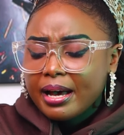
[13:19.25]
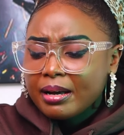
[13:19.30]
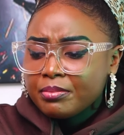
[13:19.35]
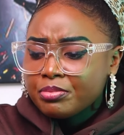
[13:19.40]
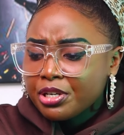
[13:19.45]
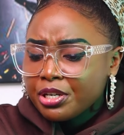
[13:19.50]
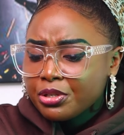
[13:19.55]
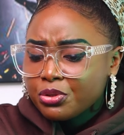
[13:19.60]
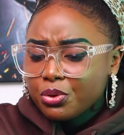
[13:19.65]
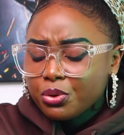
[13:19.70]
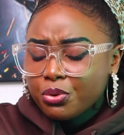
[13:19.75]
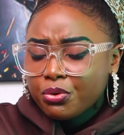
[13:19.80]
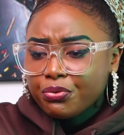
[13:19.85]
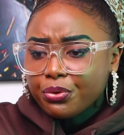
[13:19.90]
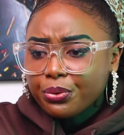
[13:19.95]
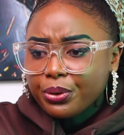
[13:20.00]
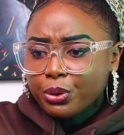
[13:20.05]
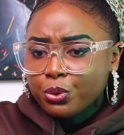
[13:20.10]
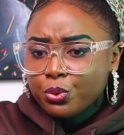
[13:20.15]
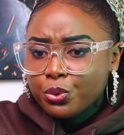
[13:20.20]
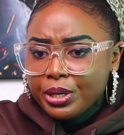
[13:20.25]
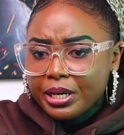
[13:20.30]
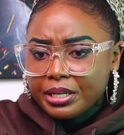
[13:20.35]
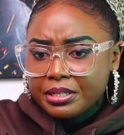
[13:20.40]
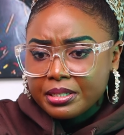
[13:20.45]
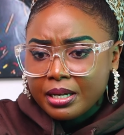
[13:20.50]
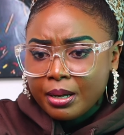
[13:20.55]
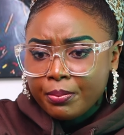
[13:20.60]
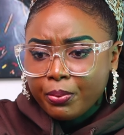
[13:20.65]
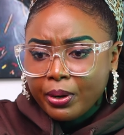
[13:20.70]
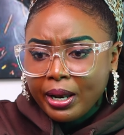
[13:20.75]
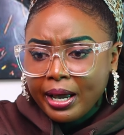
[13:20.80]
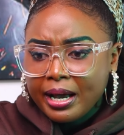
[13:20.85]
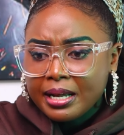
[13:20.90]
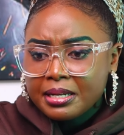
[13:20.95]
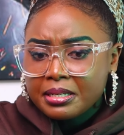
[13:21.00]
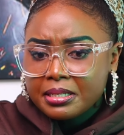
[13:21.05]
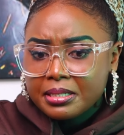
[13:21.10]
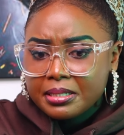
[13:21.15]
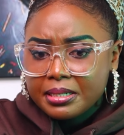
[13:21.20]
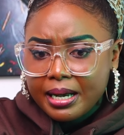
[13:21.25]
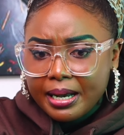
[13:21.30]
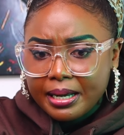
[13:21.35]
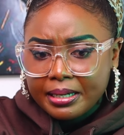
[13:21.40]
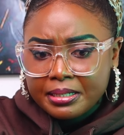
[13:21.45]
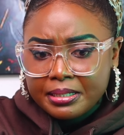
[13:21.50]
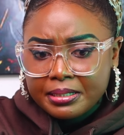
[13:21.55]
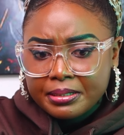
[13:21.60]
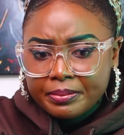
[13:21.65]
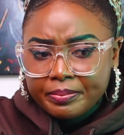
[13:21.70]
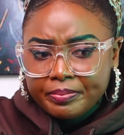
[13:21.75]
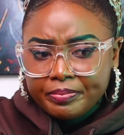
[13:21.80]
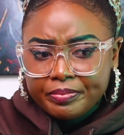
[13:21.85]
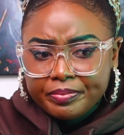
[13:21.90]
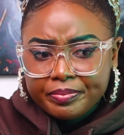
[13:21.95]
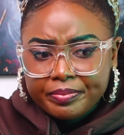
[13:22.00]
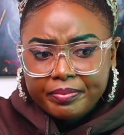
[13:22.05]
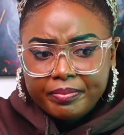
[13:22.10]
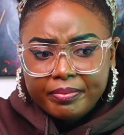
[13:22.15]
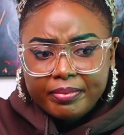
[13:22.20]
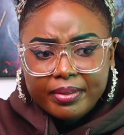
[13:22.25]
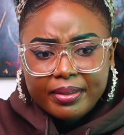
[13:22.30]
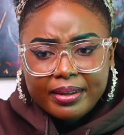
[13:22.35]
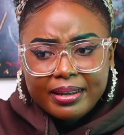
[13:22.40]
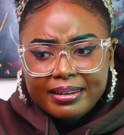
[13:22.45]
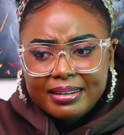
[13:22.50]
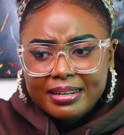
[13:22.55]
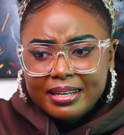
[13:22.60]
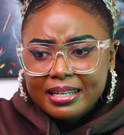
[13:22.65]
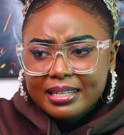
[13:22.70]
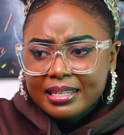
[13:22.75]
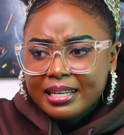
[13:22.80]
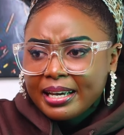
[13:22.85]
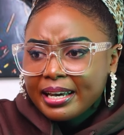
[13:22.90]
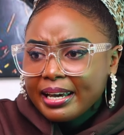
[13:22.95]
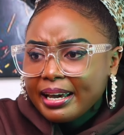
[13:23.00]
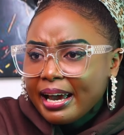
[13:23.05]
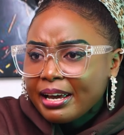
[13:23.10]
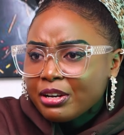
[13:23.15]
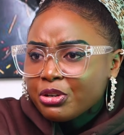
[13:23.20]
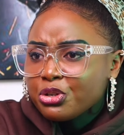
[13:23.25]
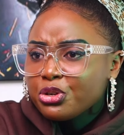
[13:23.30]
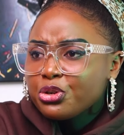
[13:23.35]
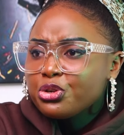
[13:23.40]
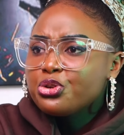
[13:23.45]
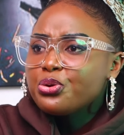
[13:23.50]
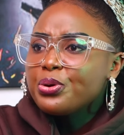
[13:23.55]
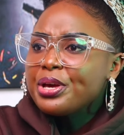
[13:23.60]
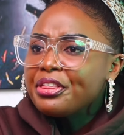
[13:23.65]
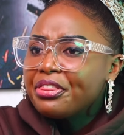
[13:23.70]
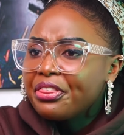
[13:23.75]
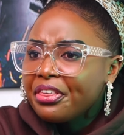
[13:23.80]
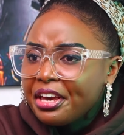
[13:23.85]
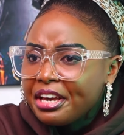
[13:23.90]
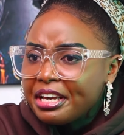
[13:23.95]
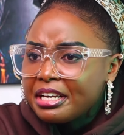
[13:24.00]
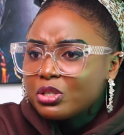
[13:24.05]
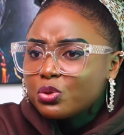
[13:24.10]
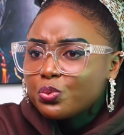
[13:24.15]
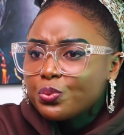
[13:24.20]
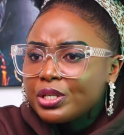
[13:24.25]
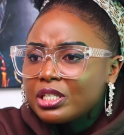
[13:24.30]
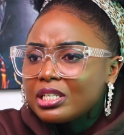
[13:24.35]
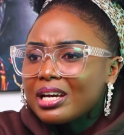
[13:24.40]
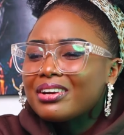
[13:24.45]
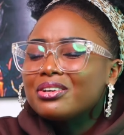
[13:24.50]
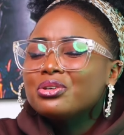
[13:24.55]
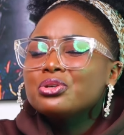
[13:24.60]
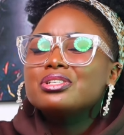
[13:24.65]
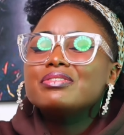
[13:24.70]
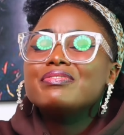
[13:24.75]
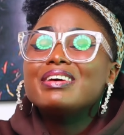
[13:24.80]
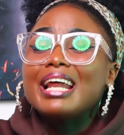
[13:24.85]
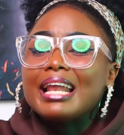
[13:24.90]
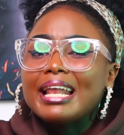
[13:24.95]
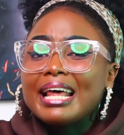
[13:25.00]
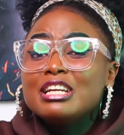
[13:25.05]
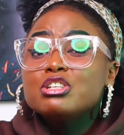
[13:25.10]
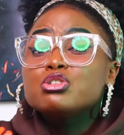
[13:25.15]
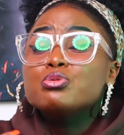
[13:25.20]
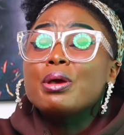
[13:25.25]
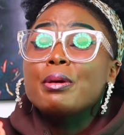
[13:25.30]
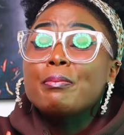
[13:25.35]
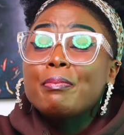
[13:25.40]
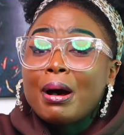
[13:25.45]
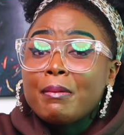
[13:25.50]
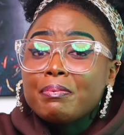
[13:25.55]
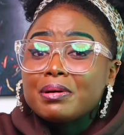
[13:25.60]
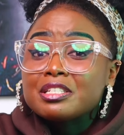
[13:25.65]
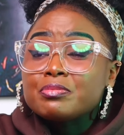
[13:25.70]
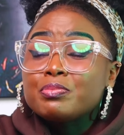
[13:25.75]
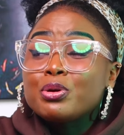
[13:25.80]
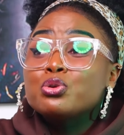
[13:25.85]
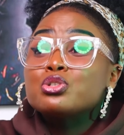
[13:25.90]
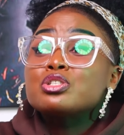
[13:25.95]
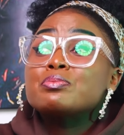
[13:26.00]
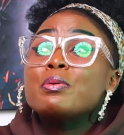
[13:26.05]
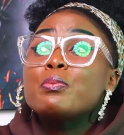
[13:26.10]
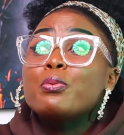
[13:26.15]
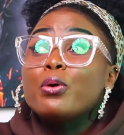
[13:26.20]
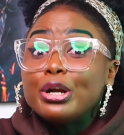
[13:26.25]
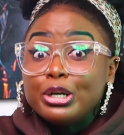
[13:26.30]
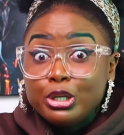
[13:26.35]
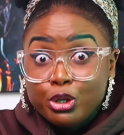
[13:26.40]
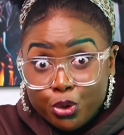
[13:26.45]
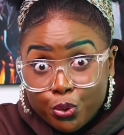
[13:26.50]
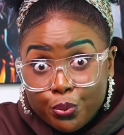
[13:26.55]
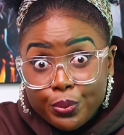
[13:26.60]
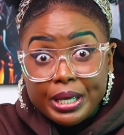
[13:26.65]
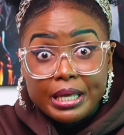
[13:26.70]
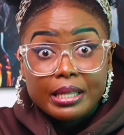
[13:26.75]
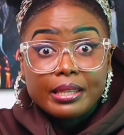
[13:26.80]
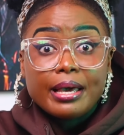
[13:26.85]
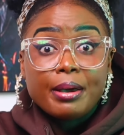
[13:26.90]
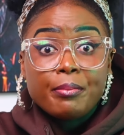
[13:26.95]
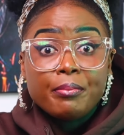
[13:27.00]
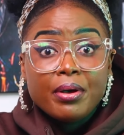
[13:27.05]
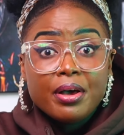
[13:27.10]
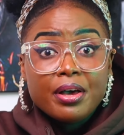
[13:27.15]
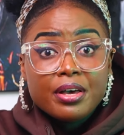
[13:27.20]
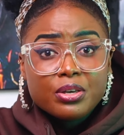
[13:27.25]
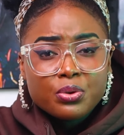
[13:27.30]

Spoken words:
I'm trying to look for a good example. I can't start doing things which are not even aligned to my purpose because people are doing them.